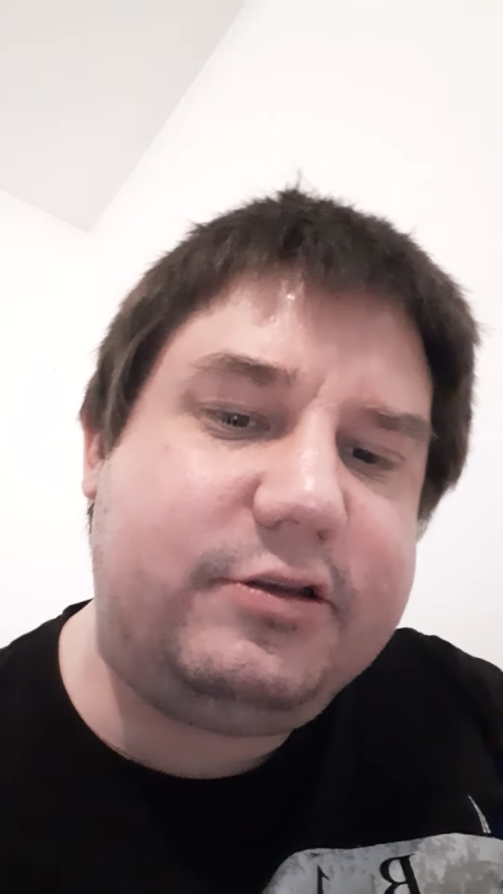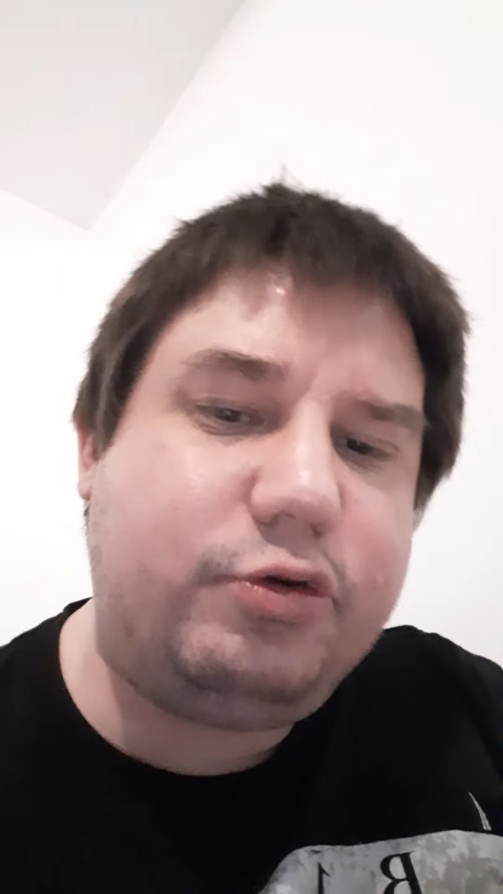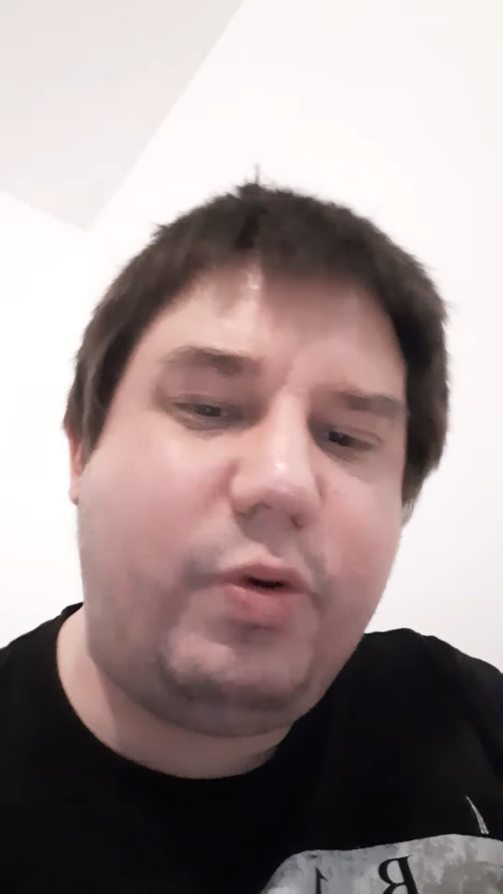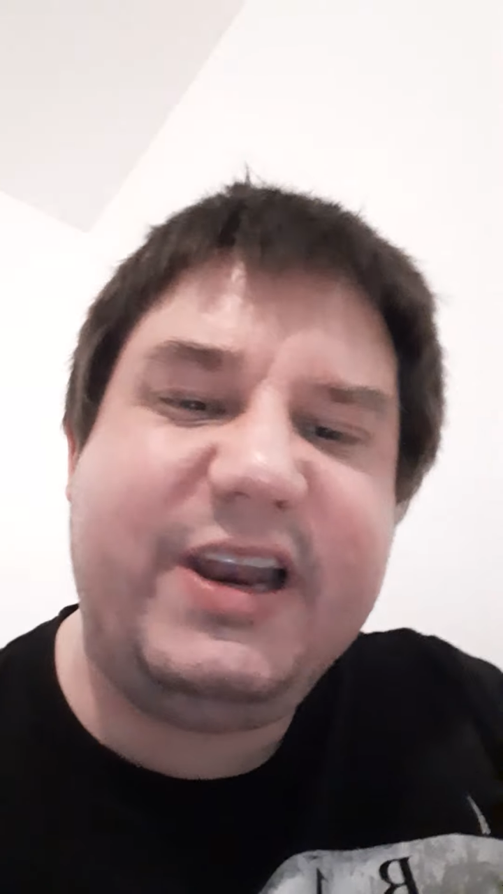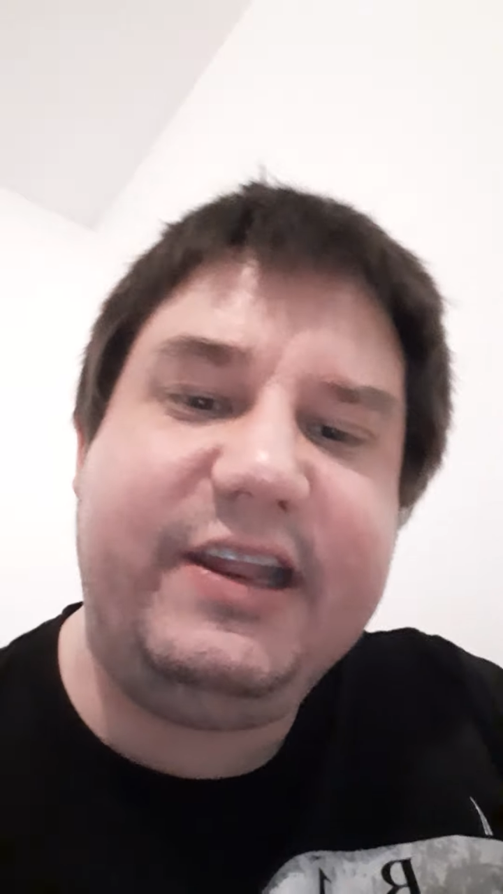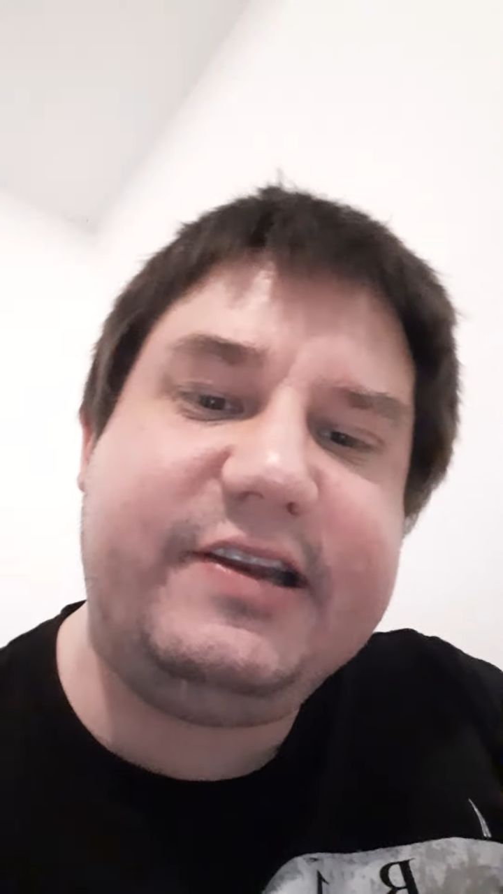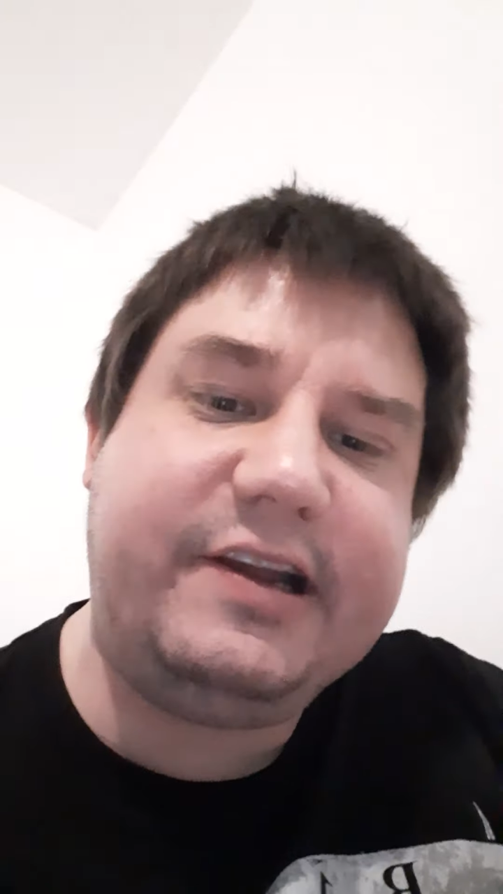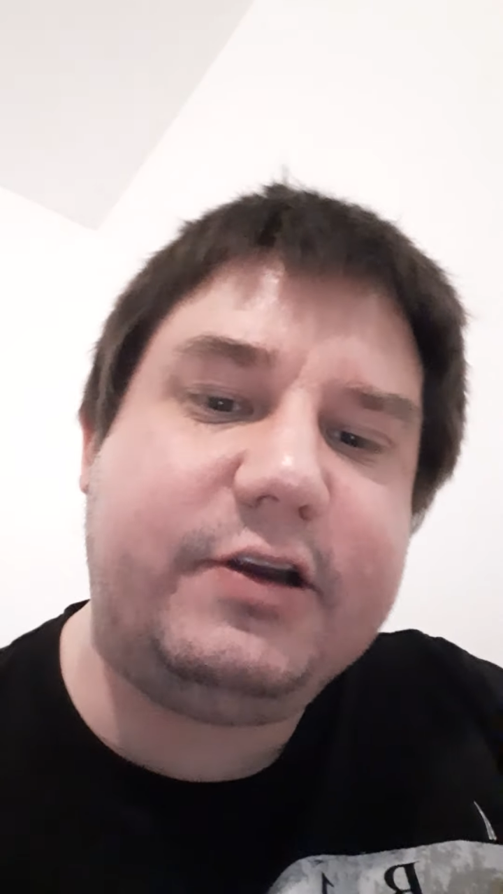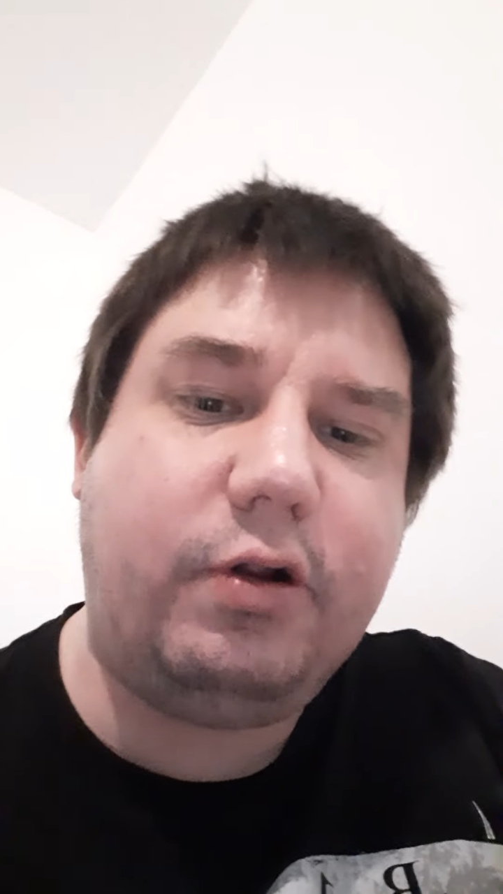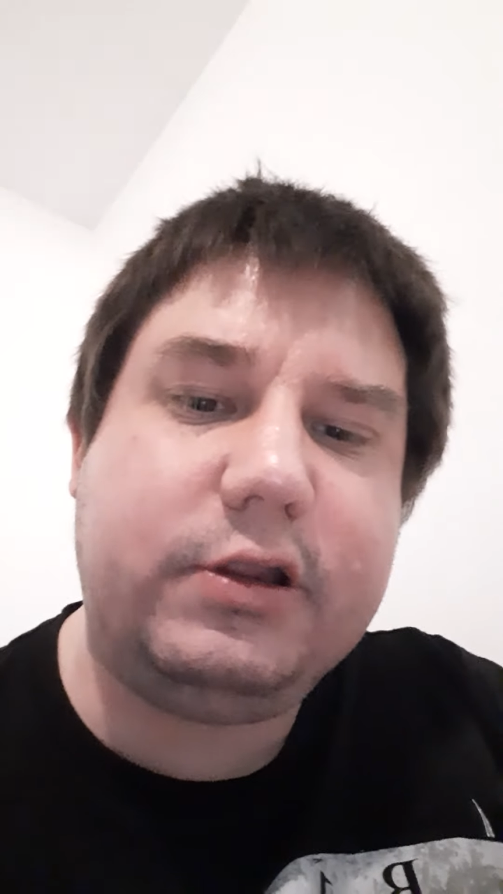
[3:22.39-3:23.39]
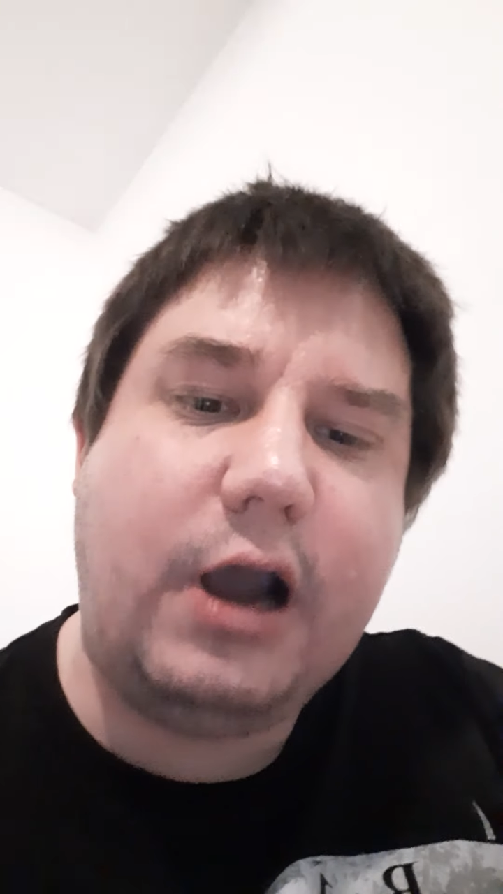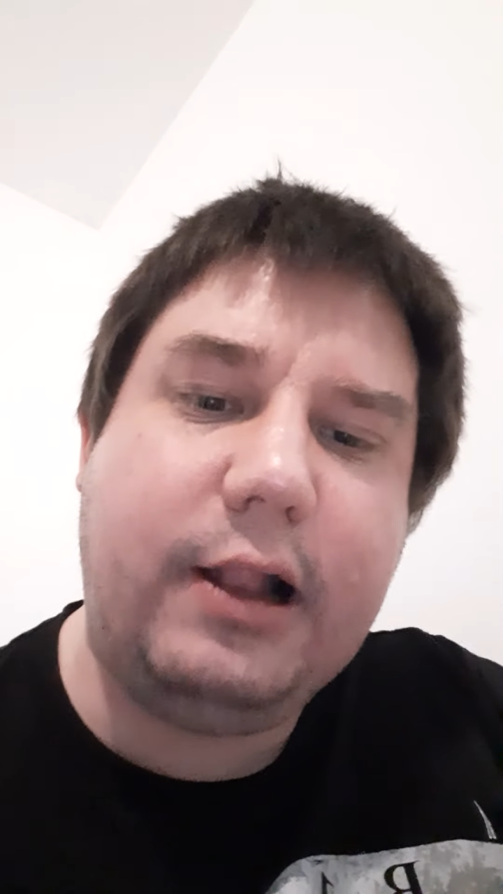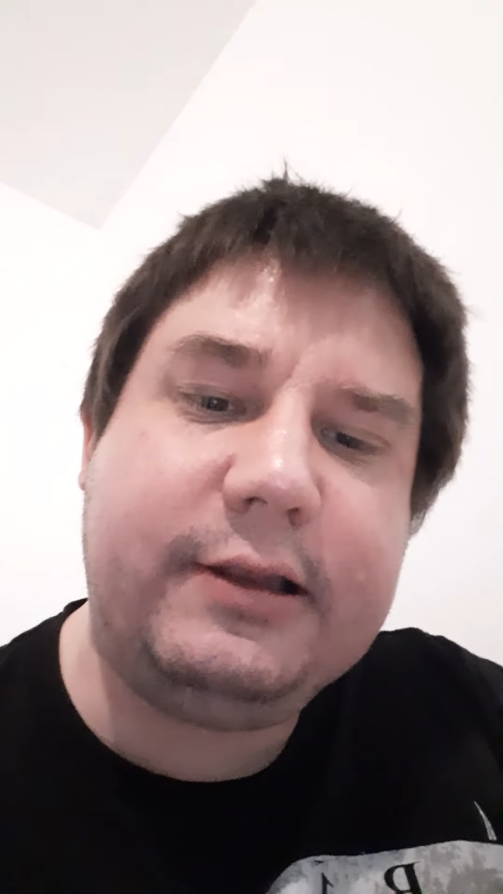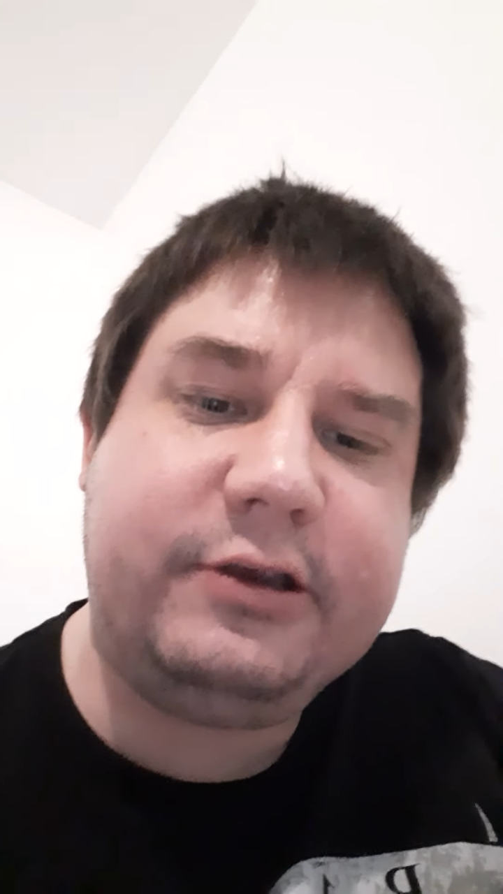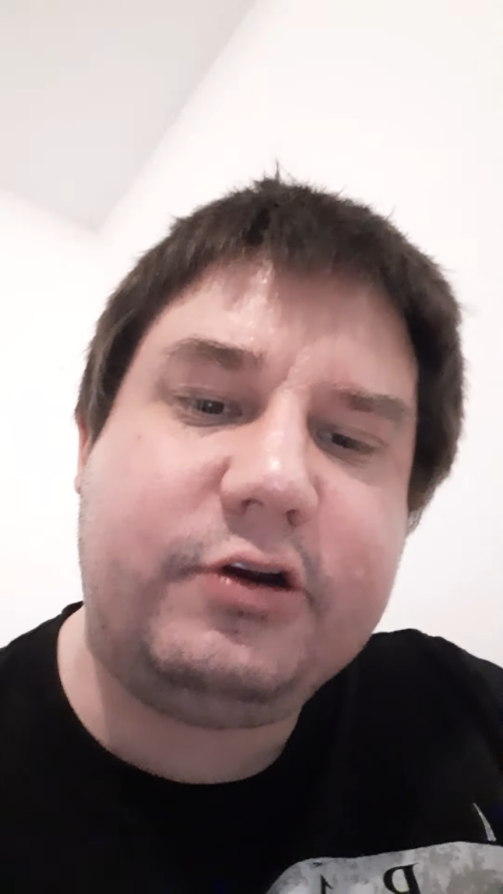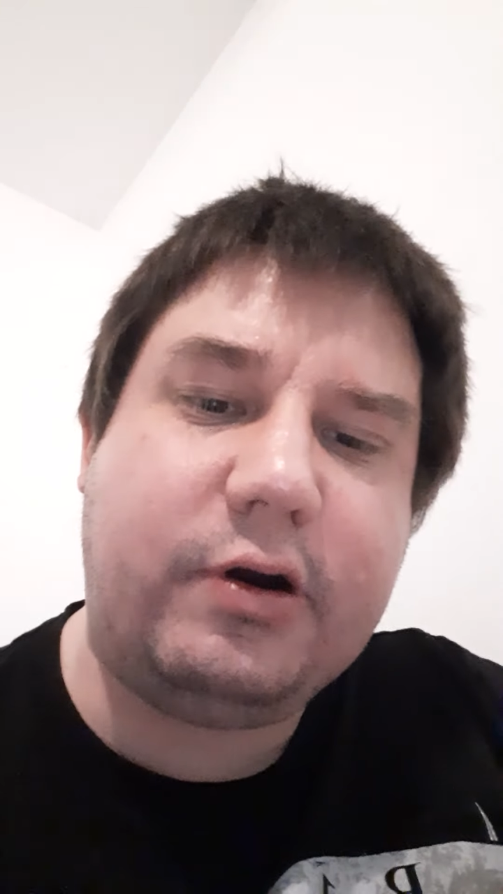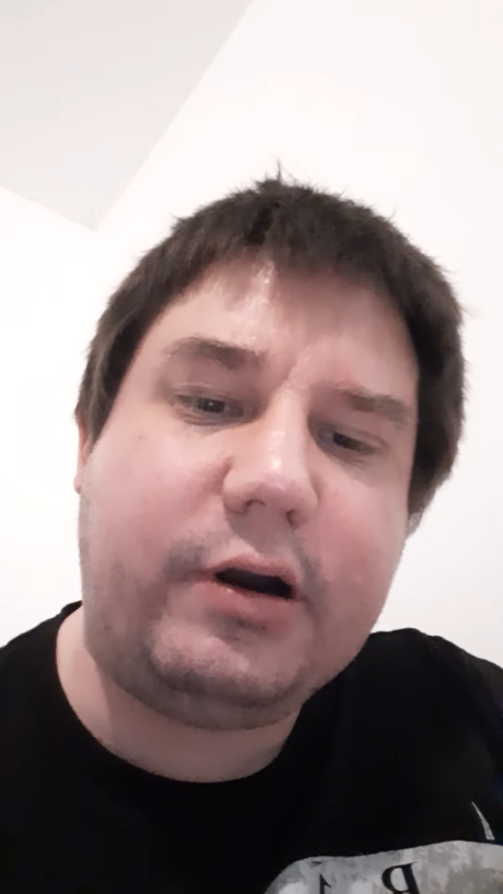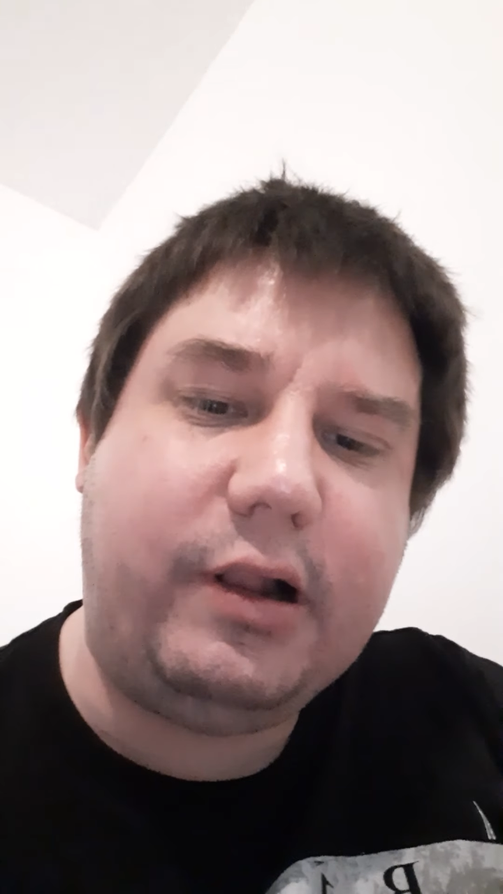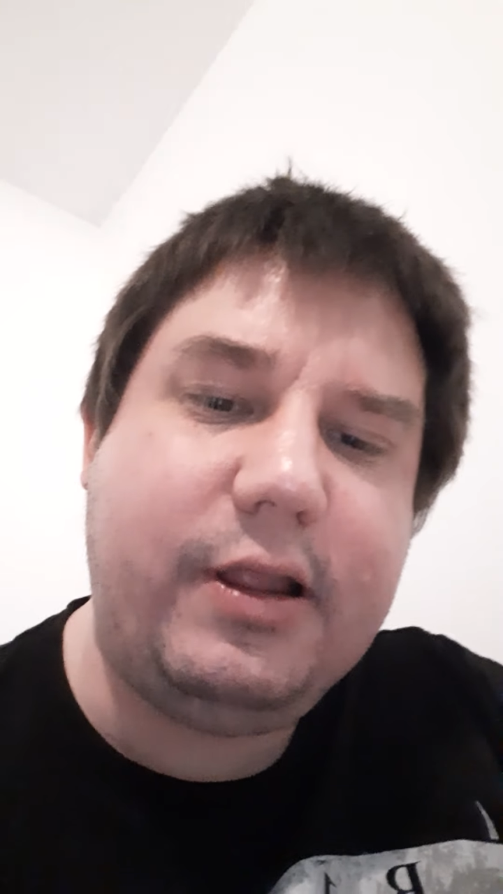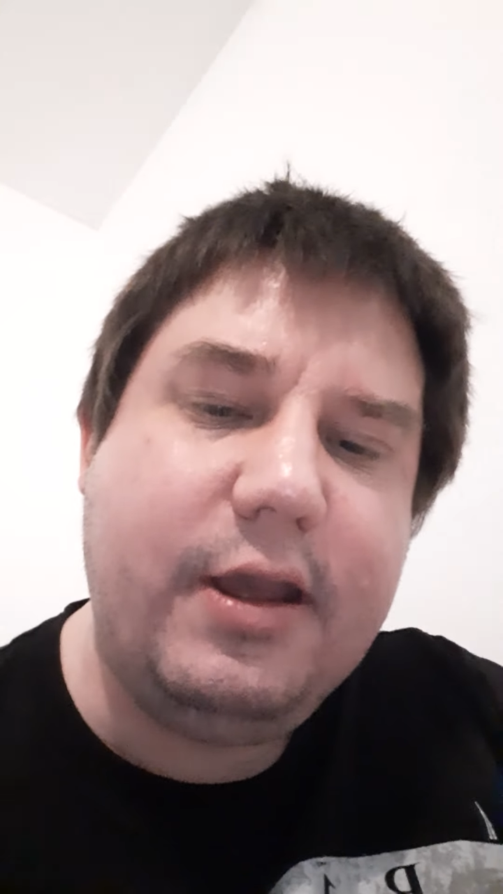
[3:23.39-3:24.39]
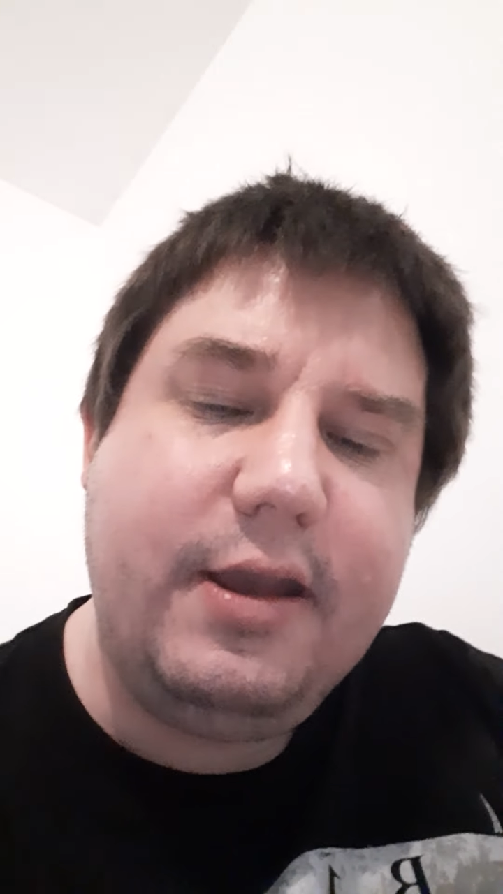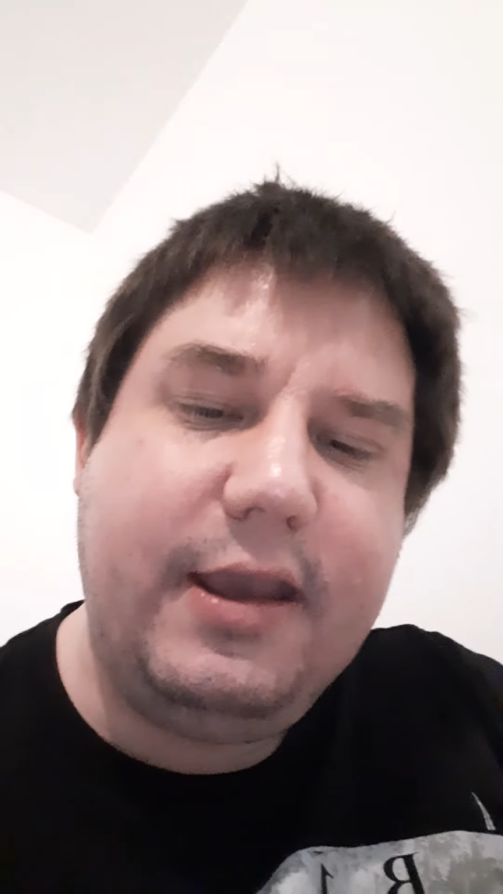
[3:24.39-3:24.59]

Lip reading: 26-year-old college girl